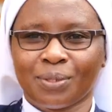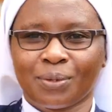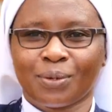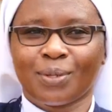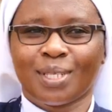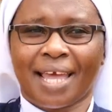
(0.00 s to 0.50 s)

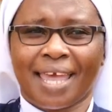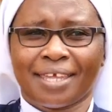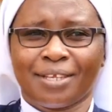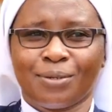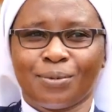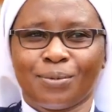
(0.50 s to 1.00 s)
theology,
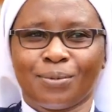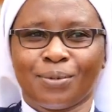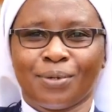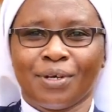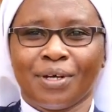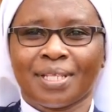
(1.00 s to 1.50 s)
I knew
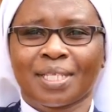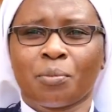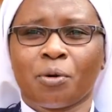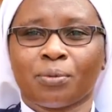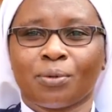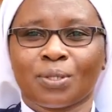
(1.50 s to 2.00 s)

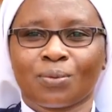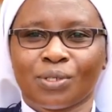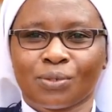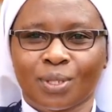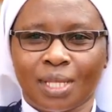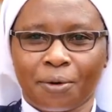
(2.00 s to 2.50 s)
some of those
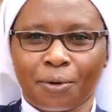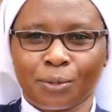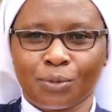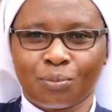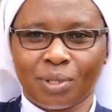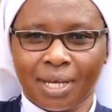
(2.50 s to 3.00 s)
questions are
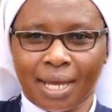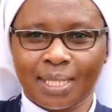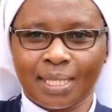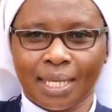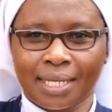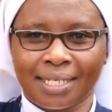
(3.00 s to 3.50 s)
going to be
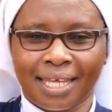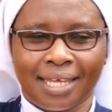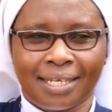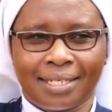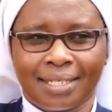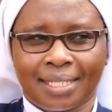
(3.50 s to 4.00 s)
answered.
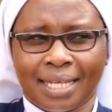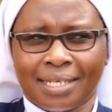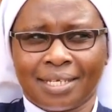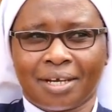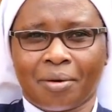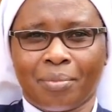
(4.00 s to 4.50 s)
And
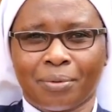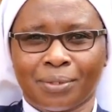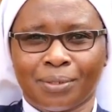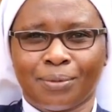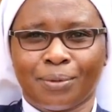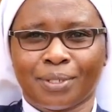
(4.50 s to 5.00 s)
studying
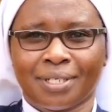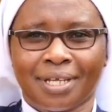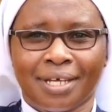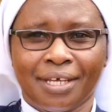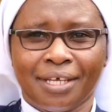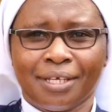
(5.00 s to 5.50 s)
about God,
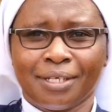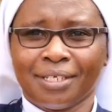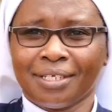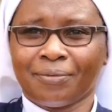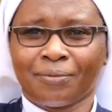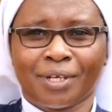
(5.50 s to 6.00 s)

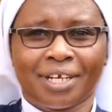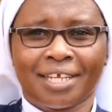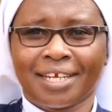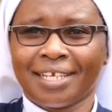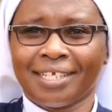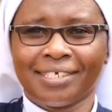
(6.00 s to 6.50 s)
for
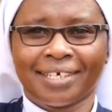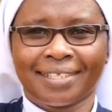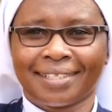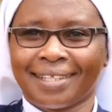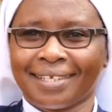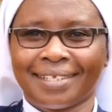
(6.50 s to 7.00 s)
a
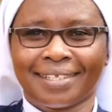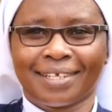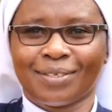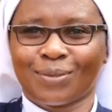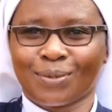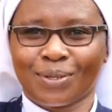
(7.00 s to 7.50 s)
religious, that is
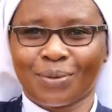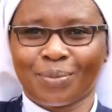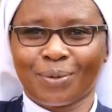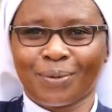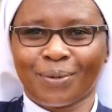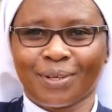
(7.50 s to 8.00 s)

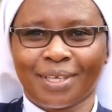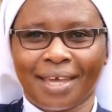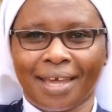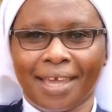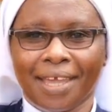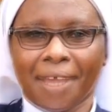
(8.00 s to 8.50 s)
enjoyable.
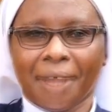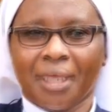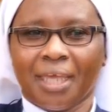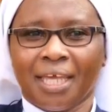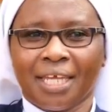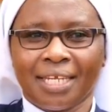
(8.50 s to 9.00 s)
Yeah.
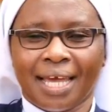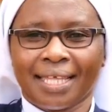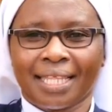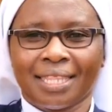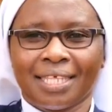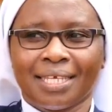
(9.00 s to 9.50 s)
Any
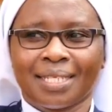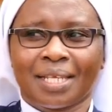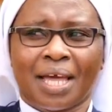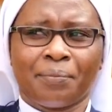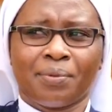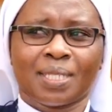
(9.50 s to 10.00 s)
other things
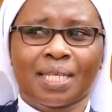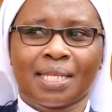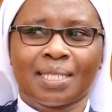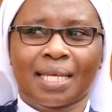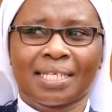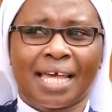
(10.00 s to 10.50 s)

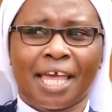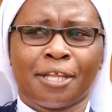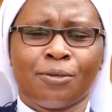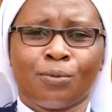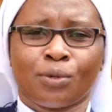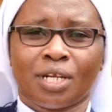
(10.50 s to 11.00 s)
besides that,
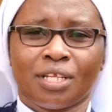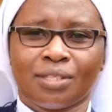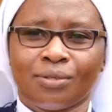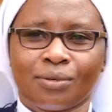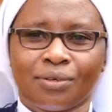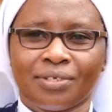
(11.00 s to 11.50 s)
I knew only
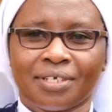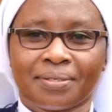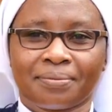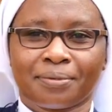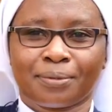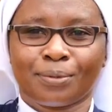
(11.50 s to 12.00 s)
theology
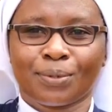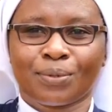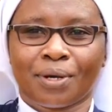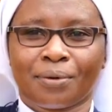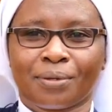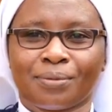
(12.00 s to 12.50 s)
is for those
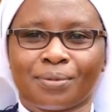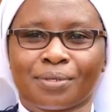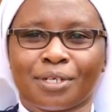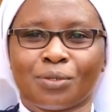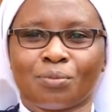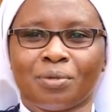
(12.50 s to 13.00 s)
who are going to
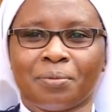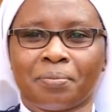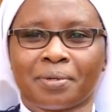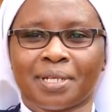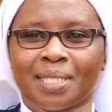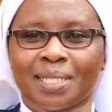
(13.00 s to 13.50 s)
train to be
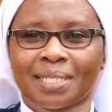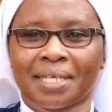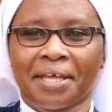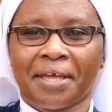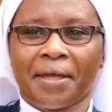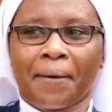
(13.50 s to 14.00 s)
priests.
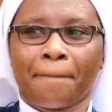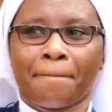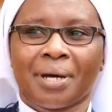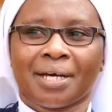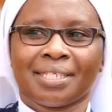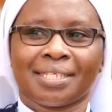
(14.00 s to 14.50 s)

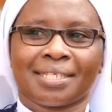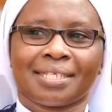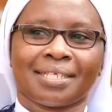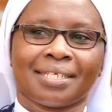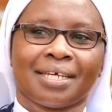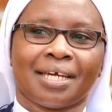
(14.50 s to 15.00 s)
But